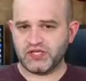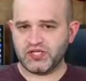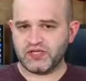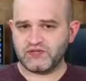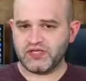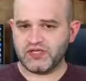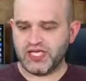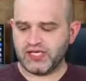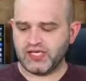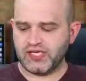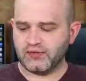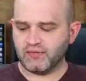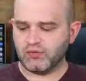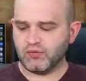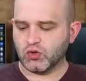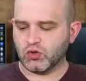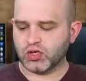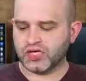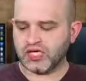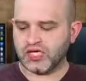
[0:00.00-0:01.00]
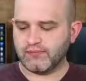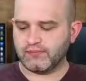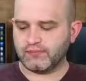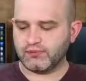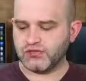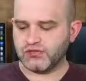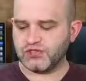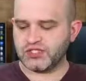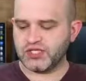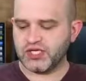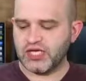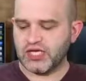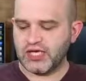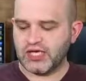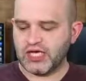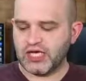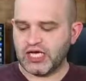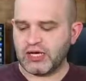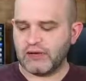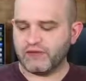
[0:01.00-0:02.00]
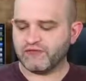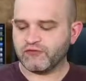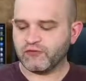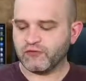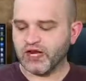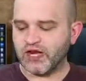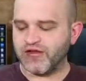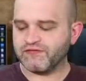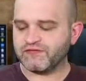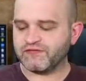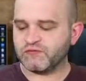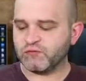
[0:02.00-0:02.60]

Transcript: of gaining more campers. For a